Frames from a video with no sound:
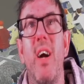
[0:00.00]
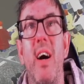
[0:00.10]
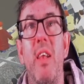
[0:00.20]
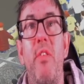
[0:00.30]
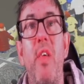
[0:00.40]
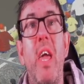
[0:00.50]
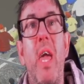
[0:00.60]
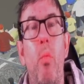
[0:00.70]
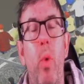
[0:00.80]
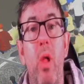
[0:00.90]
And I think
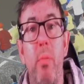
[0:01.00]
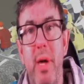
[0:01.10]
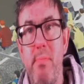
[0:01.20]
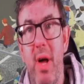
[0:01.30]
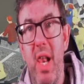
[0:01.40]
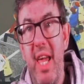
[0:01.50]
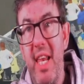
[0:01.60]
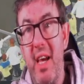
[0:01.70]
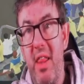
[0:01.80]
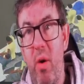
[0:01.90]
it will be
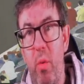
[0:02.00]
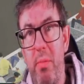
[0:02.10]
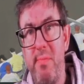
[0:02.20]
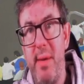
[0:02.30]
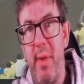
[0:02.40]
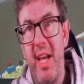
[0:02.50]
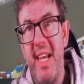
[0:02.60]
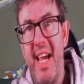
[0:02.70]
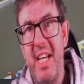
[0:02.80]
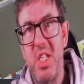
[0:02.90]
Molina that will be my
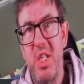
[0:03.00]
next